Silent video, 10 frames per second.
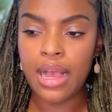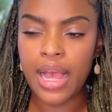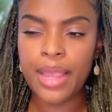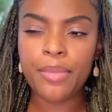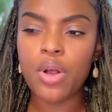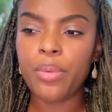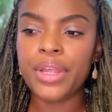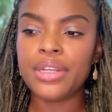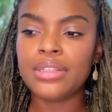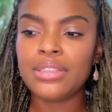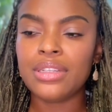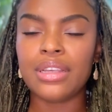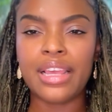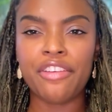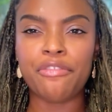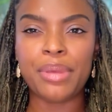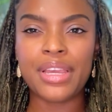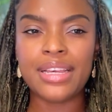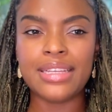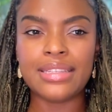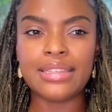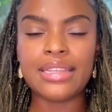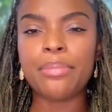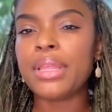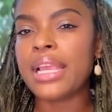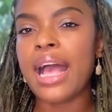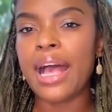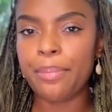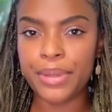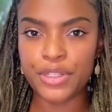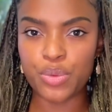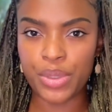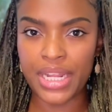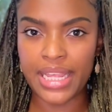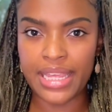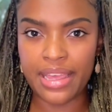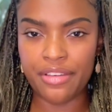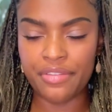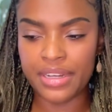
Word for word: I am going to give because something happens when I give.